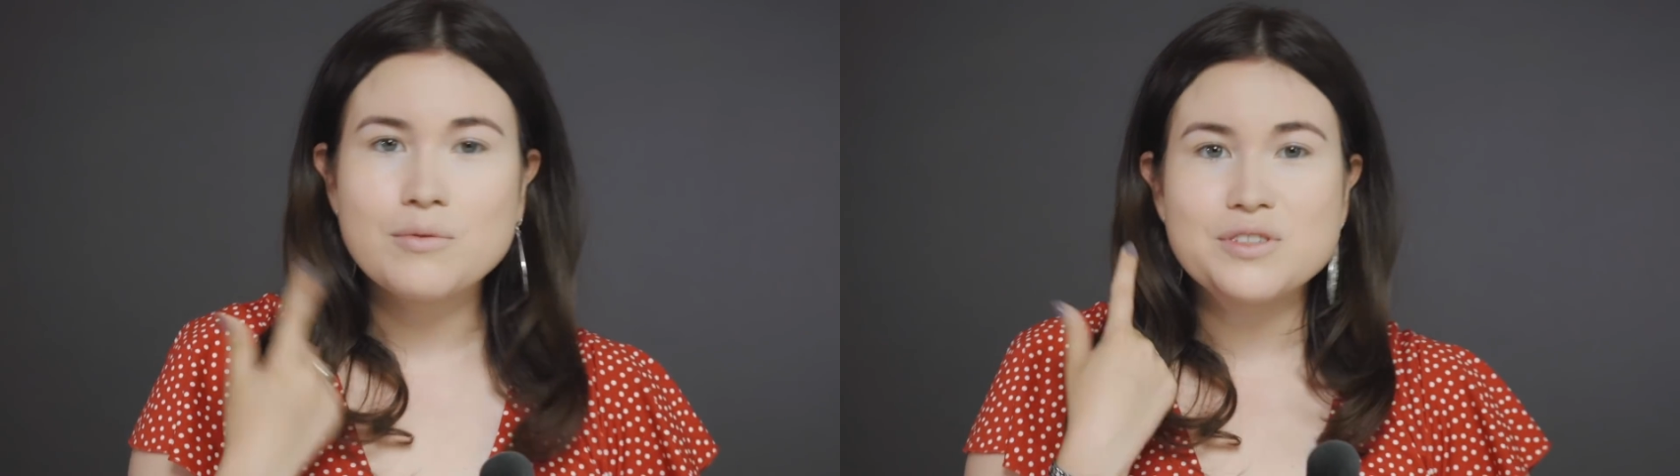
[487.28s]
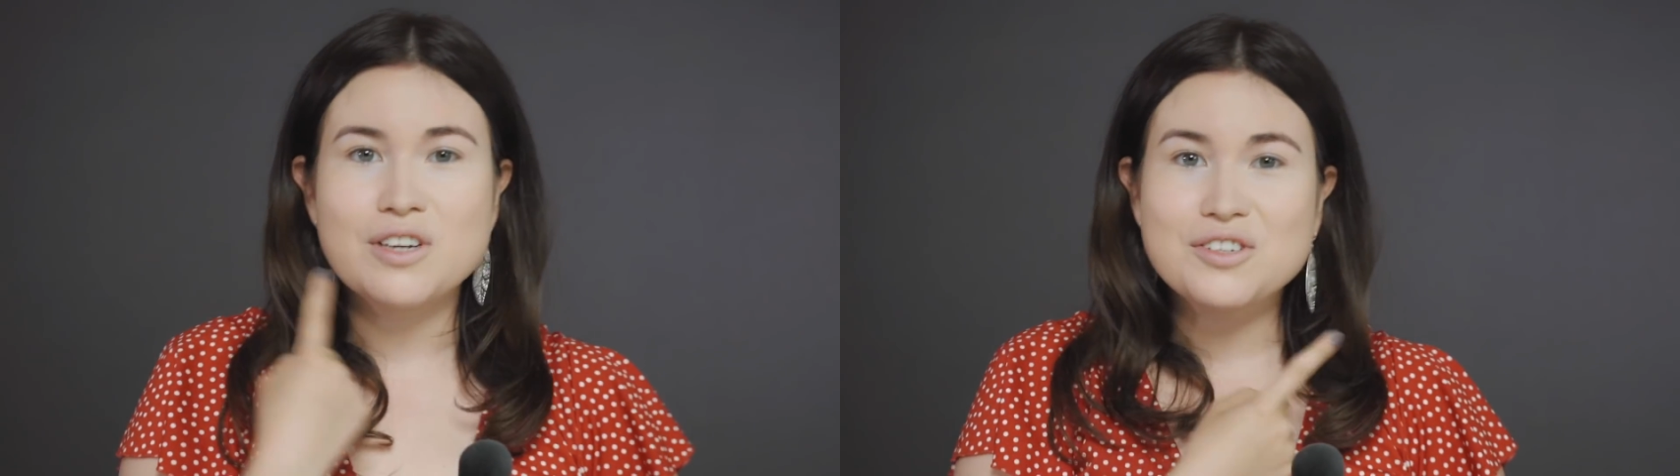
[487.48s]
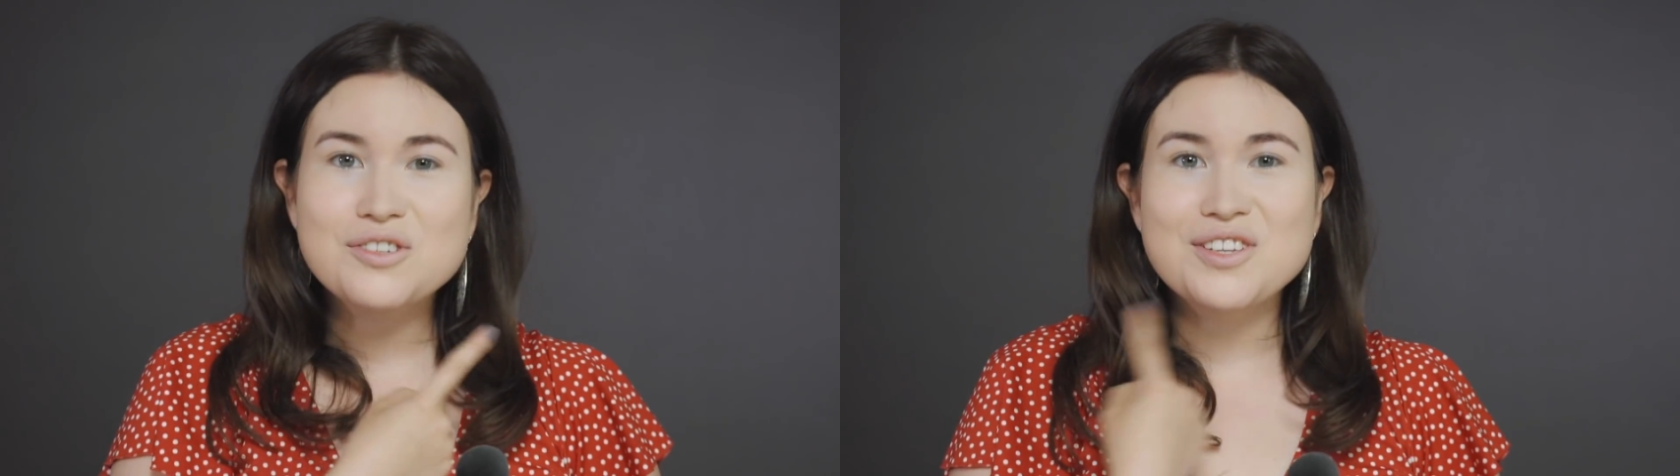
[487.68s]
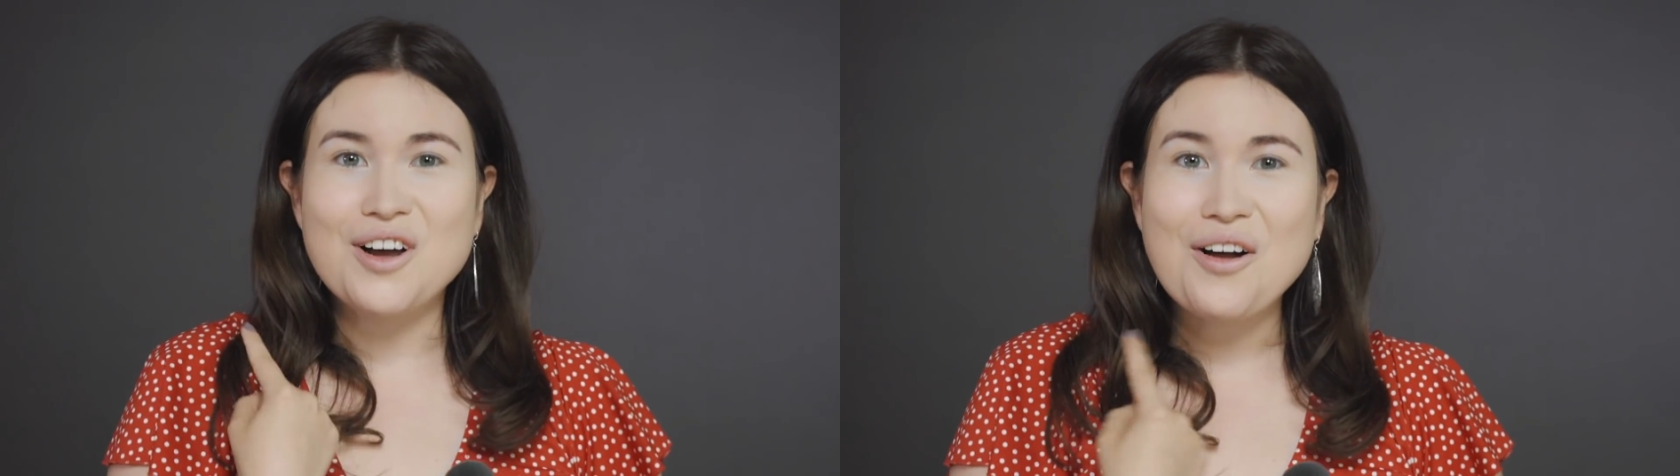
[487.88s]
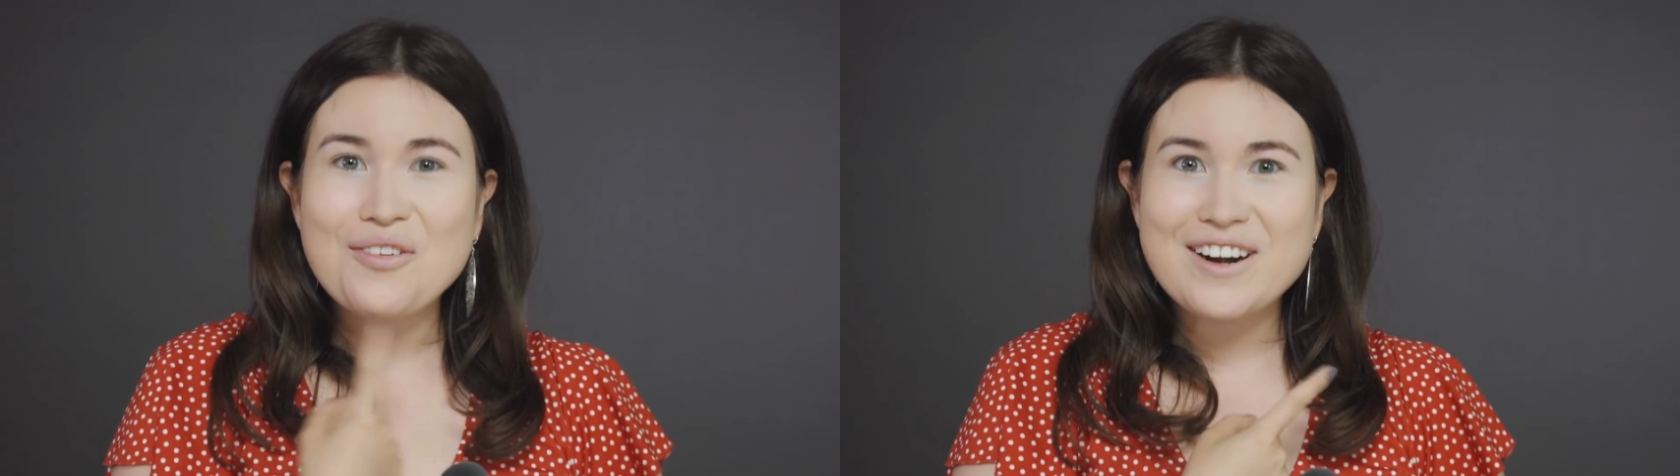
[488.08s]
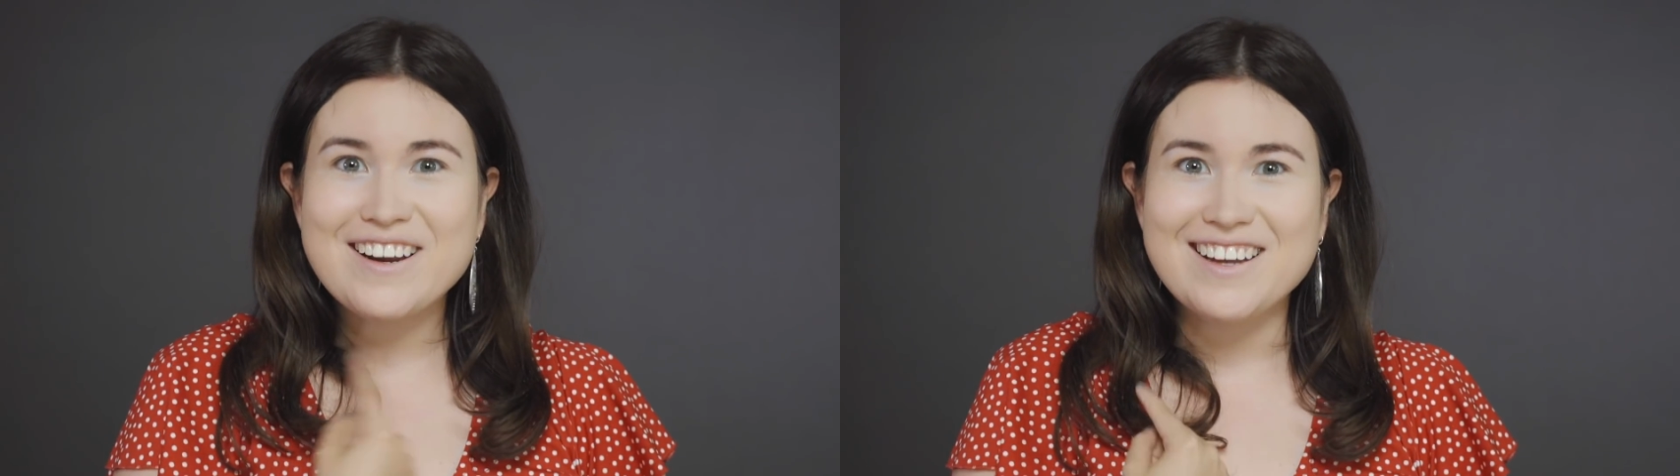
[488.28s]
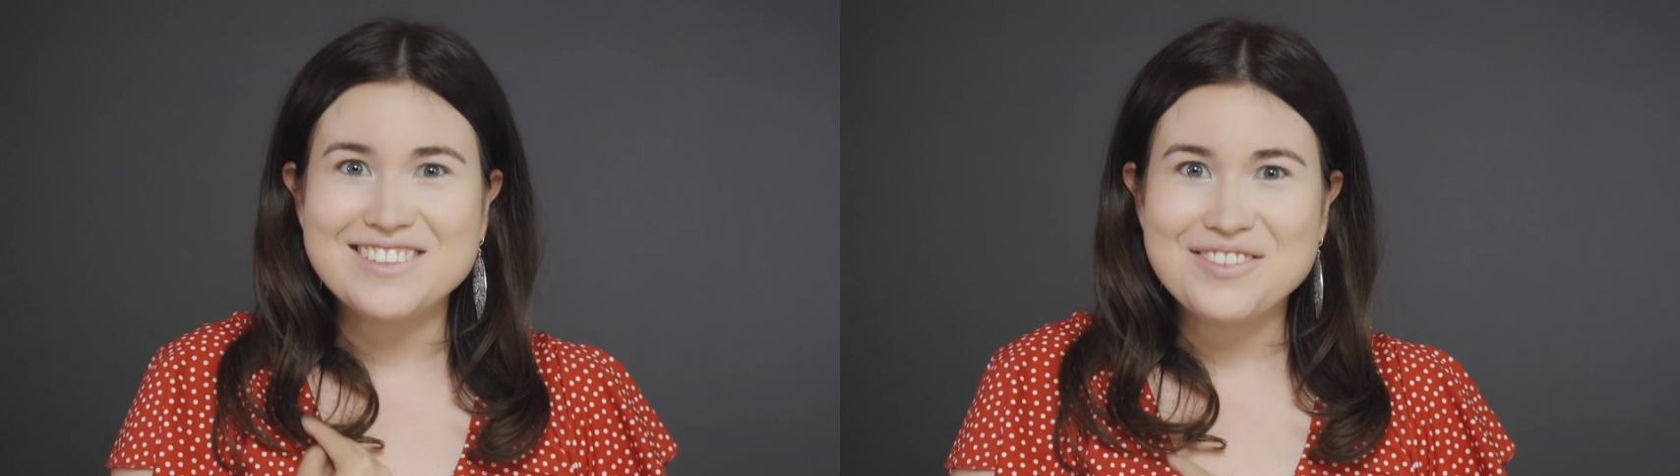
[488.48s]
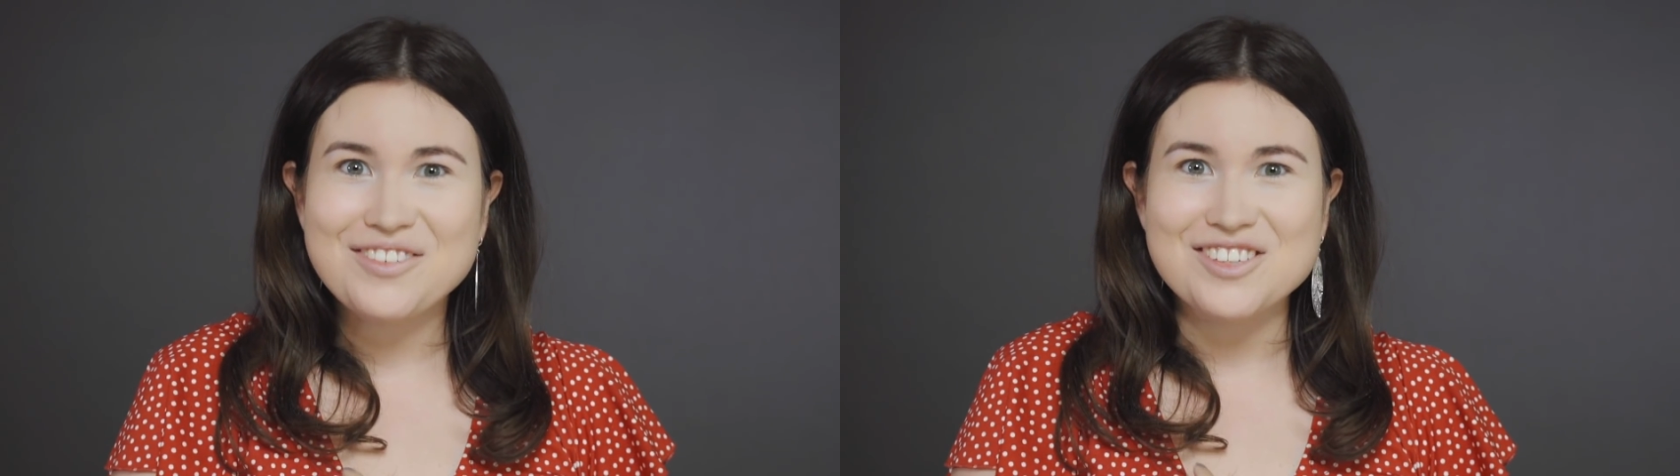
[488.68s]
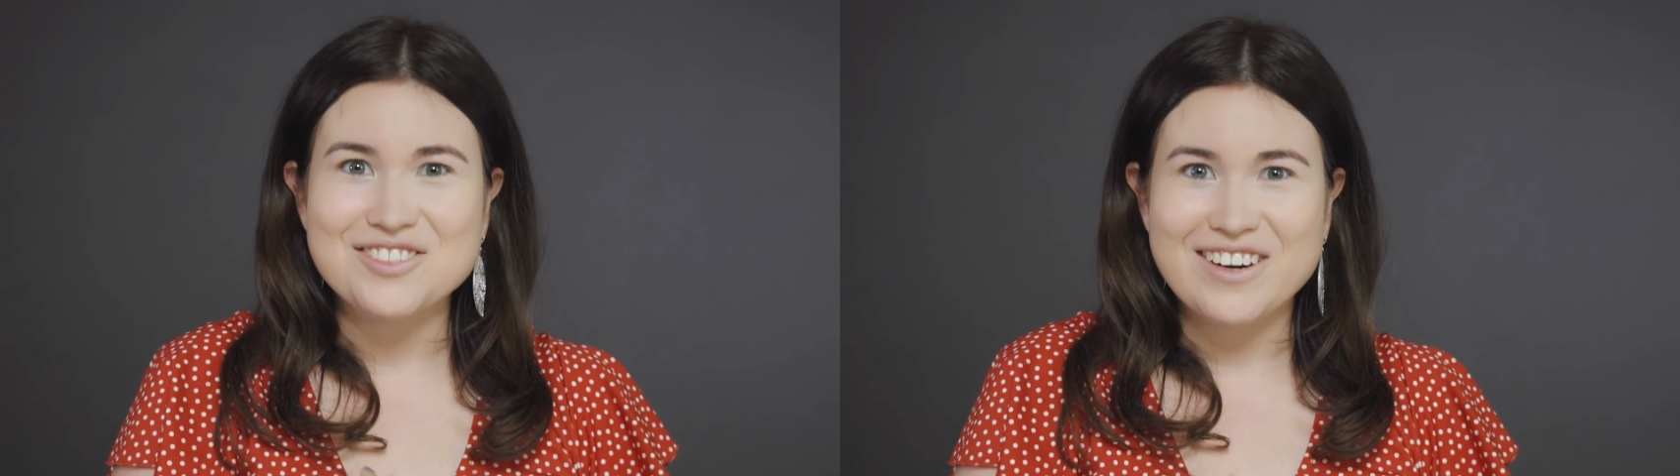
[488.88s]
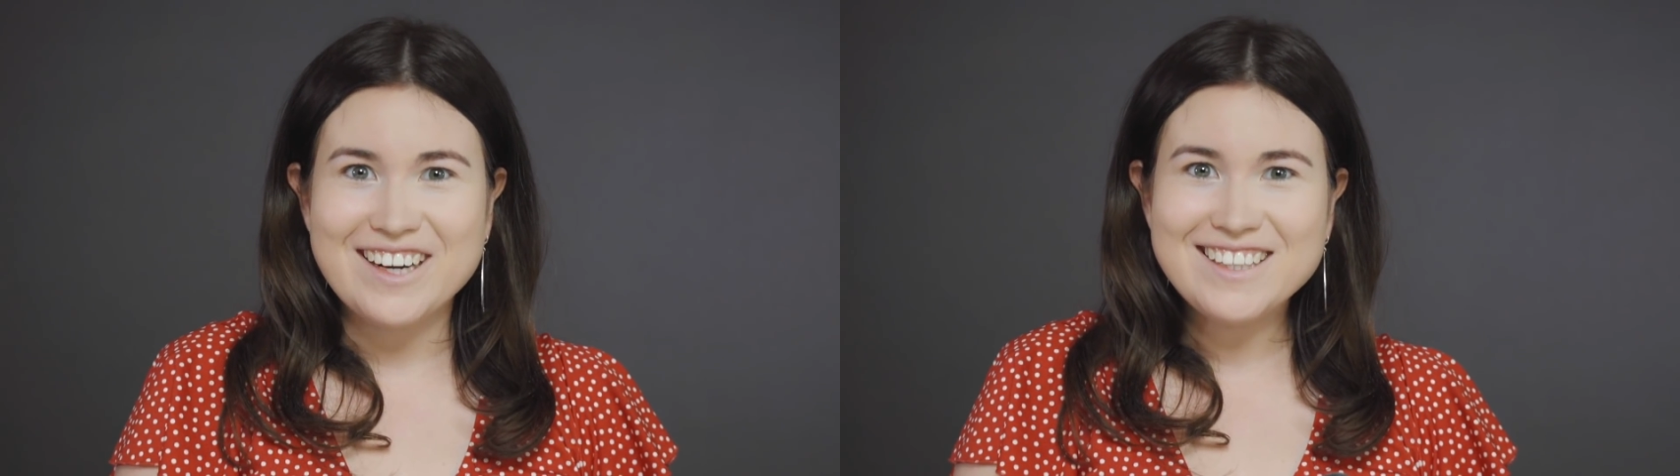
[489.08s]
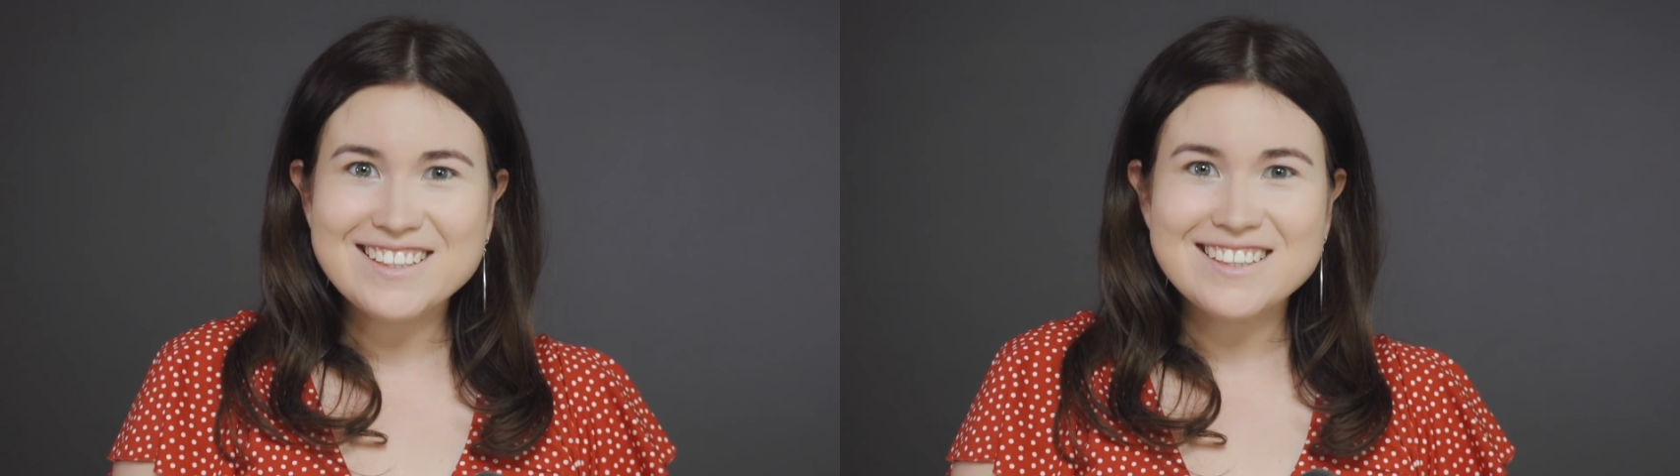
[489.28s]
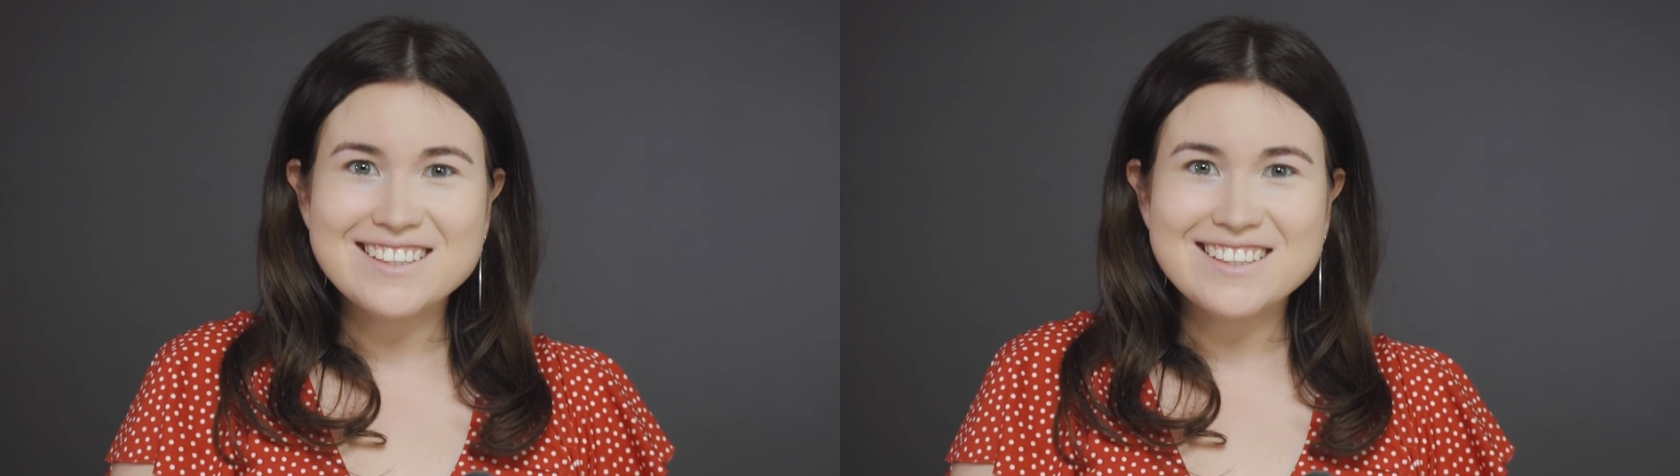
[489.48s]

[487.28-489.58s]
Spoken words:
We start to see already a difference, right?